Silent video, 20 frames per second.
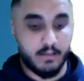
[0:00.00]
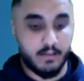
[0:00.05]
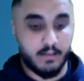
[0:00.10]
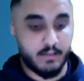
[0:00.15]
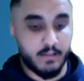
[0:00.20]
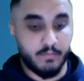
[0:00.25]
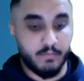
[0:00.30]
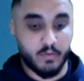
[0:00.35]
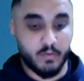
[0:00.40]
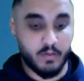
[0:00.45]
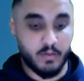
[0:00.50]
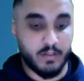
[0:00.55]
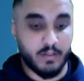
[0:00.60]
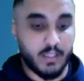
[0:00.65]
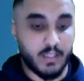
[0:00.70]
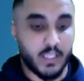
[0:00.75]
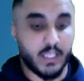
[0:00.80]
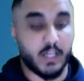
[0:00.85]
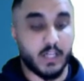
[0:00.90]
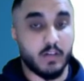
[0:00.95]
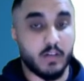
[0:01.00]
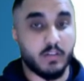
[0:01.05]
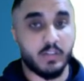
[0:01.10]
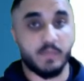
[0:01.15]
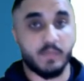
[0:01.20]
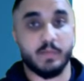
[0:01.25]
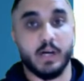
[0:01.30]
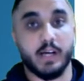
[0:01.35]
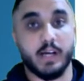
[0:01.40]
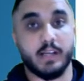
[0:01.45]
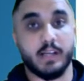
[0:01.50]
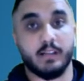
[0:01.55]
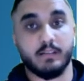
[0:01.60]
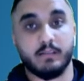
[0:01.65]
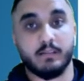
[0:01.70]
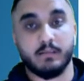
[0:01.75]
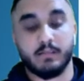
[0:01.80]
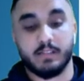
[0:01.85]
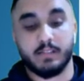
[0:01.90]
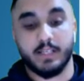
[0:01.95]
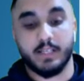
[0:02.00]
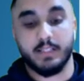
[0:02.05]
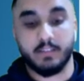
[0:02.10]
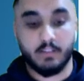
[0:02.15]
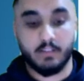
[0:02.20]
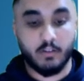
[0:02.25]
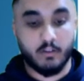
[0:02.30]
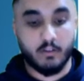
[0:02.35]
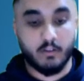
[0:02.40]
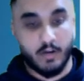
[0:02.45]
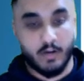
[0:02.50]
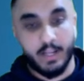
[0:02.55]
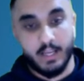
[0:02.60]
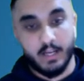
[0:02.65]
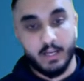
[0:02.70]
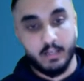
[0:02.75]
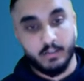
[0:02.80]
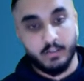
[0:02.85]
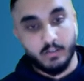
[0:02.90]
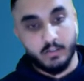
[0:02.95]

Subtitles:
simple. Click on this button, says create a